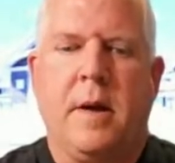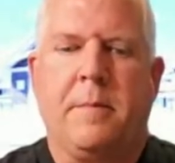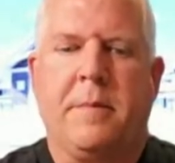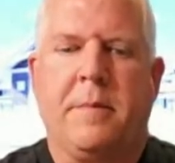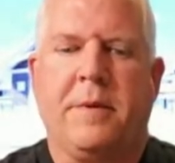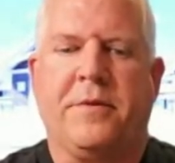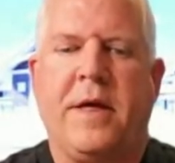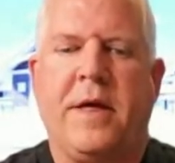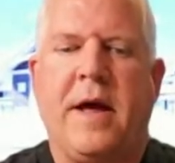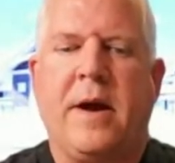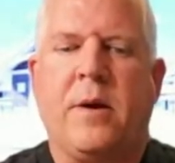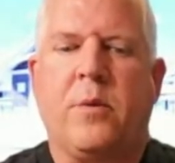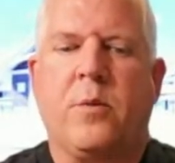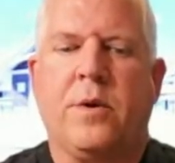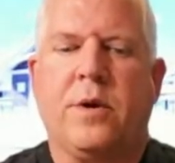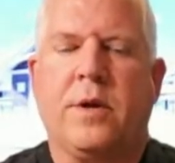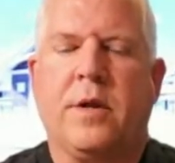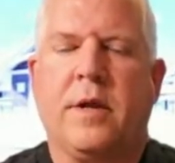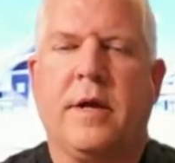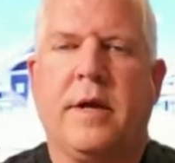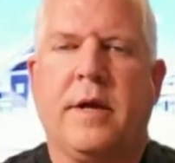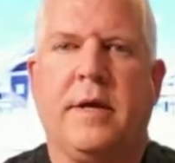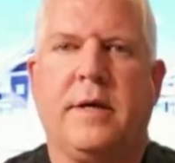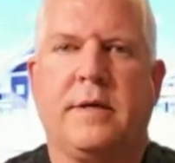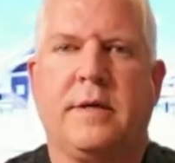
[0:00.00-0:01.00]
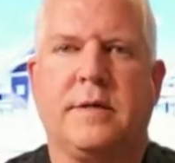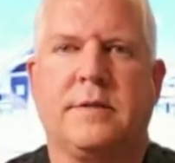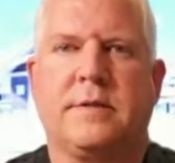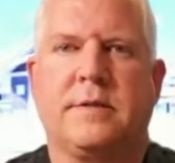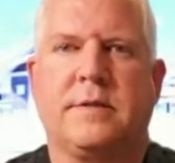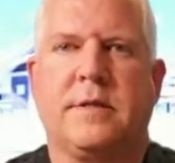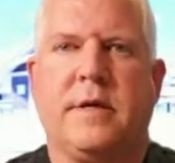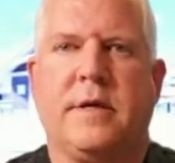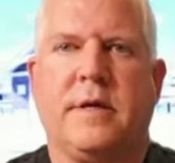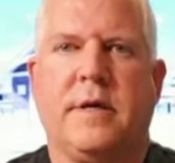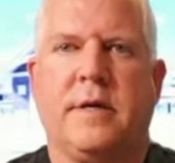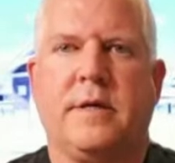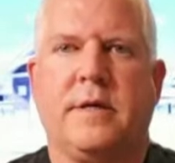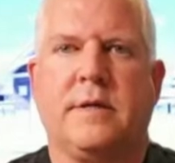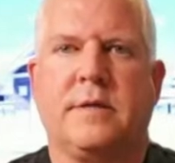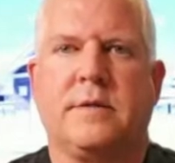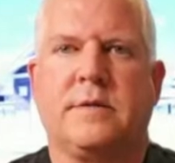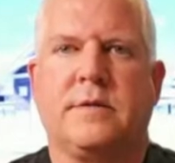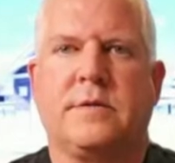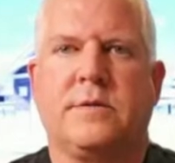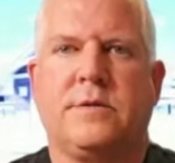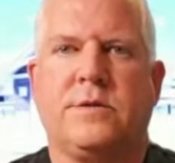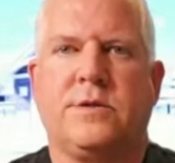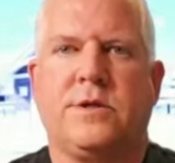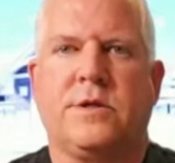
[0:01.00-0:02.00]
But that really
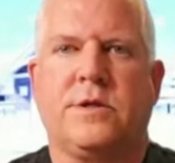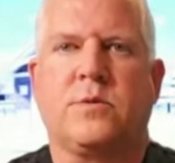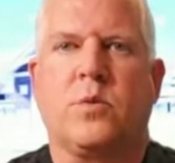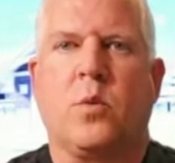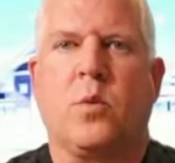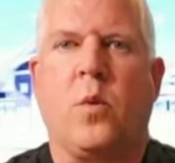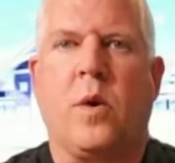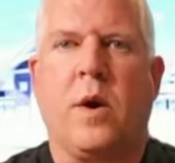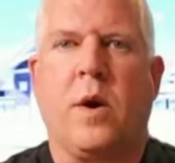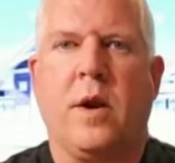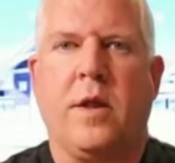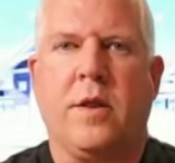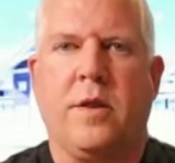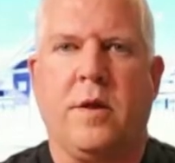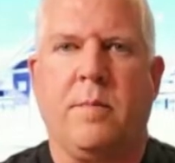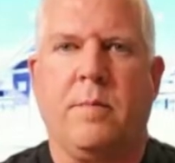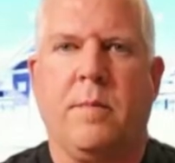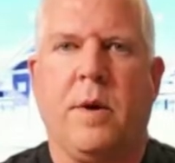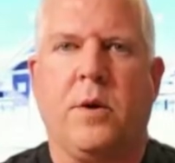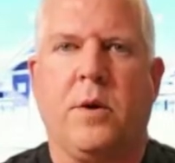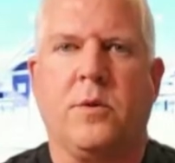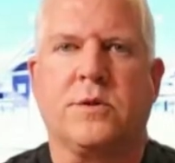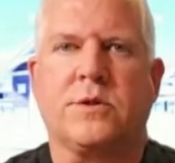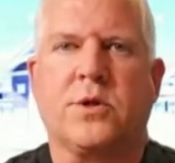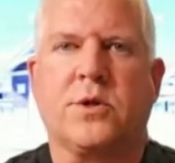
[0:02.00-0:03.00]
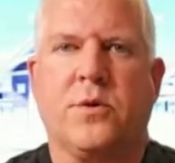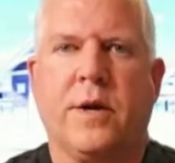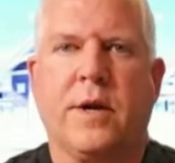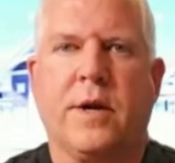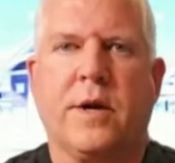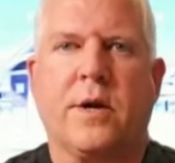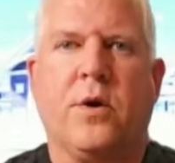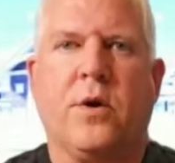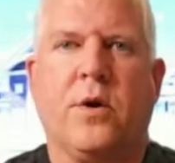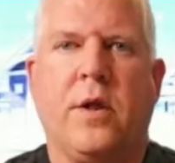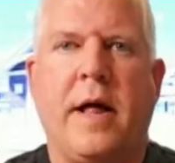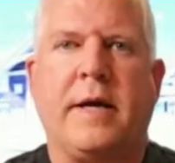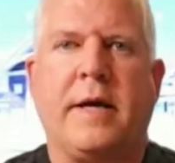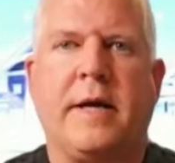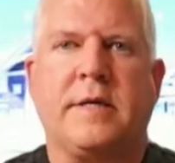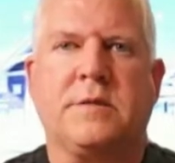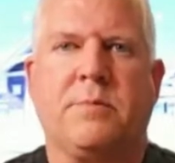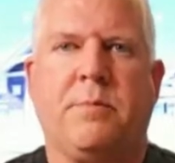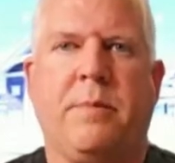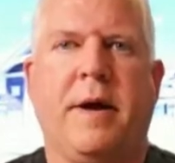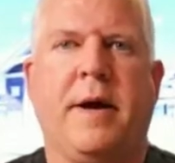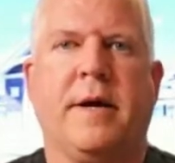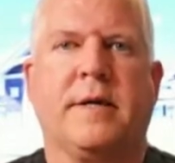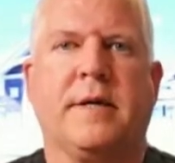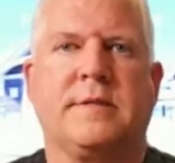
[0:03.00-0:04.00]
is just one of the most critical
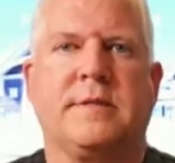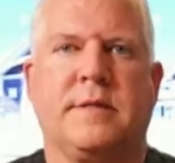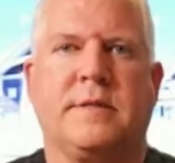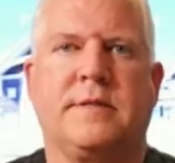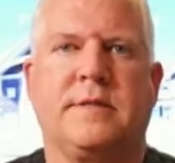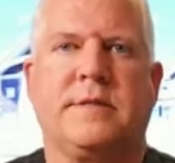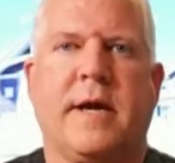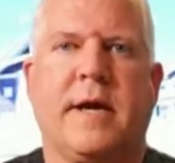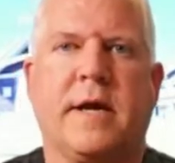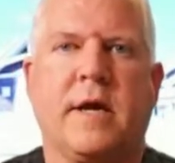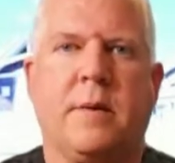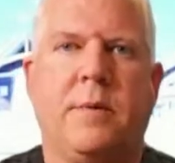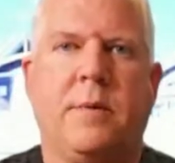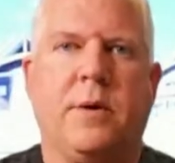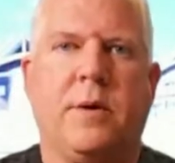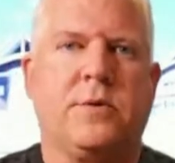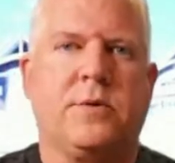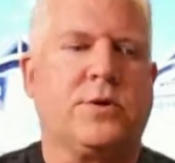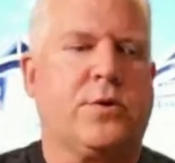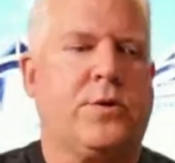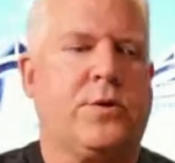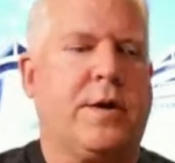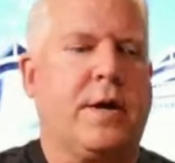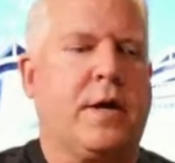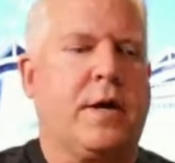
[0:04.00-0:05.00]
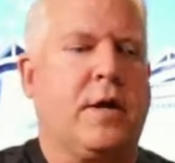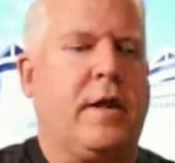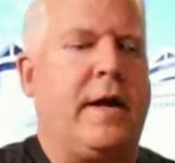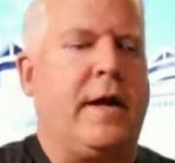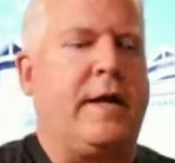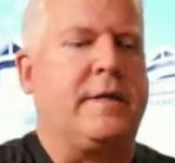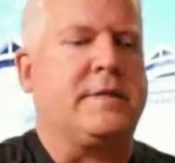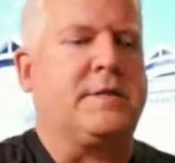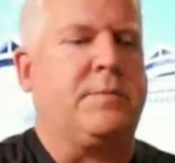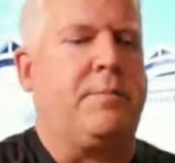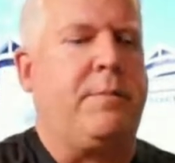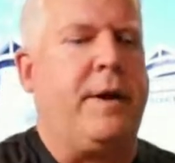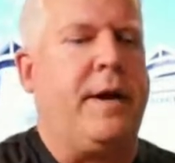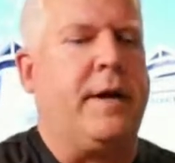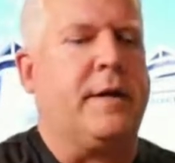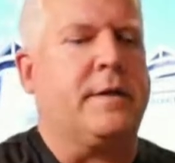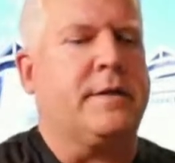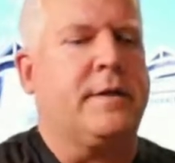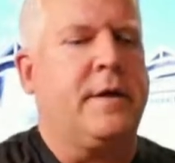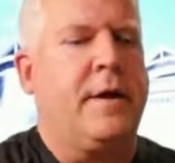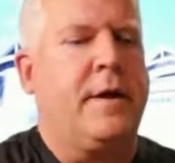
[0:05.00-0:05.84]
aspects, the second most critical aspect.